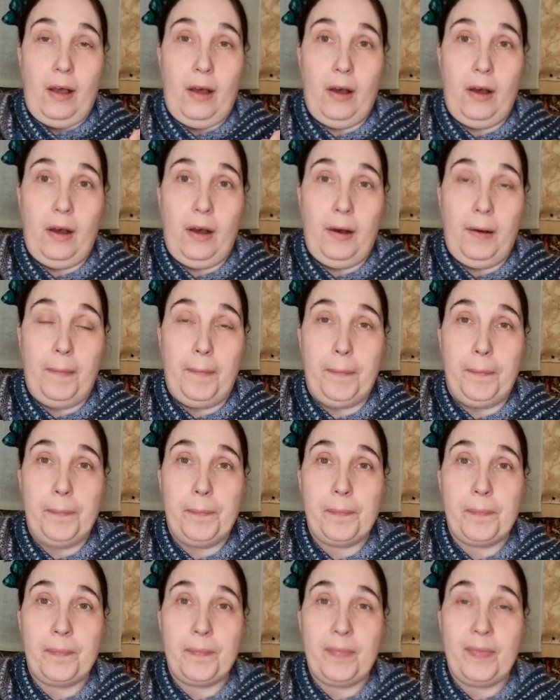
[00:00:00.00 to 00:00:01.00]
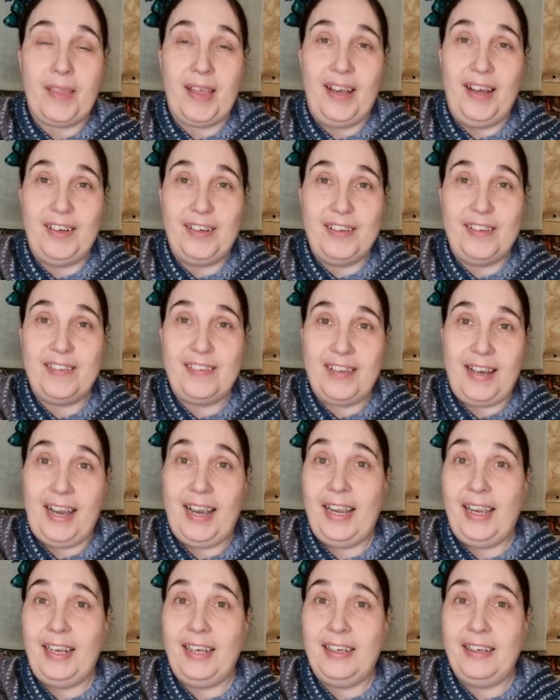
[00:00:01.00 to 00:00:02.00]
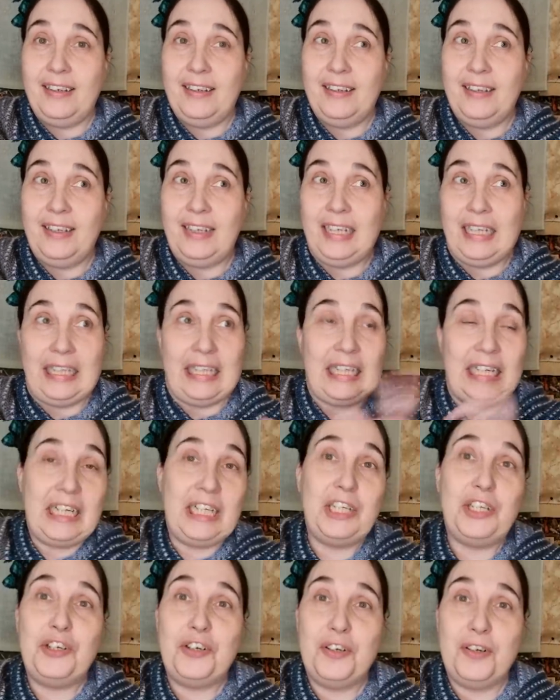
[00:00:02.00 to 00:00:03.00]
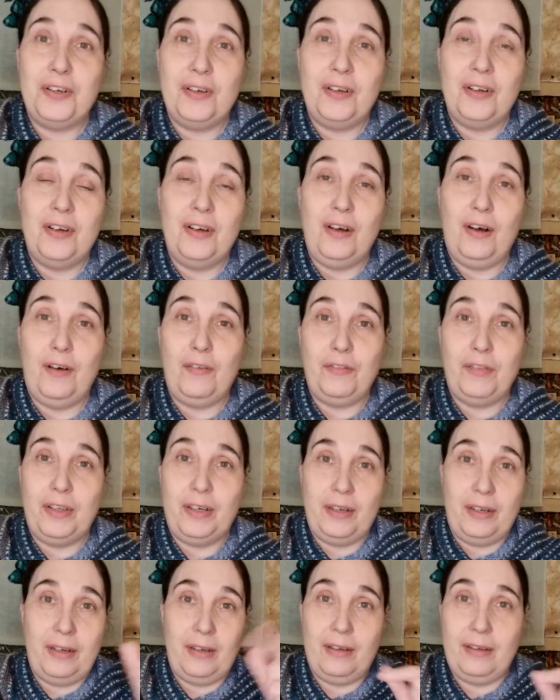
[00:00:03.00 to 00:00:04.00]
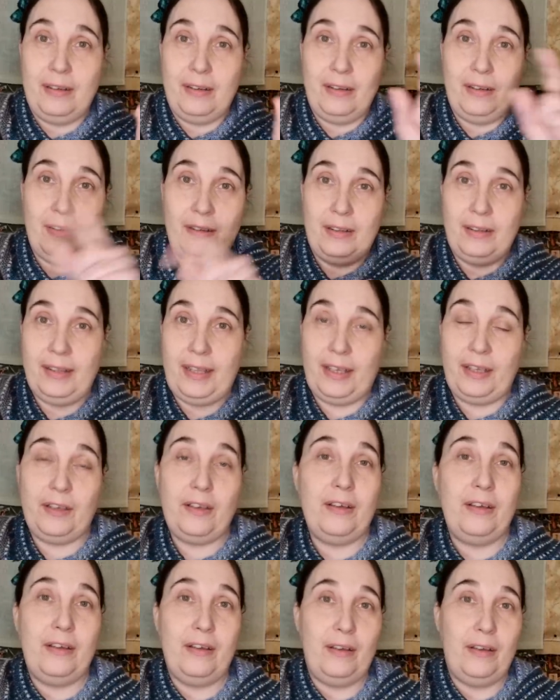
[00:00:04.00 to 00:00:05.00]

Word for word: um, a design in each of the like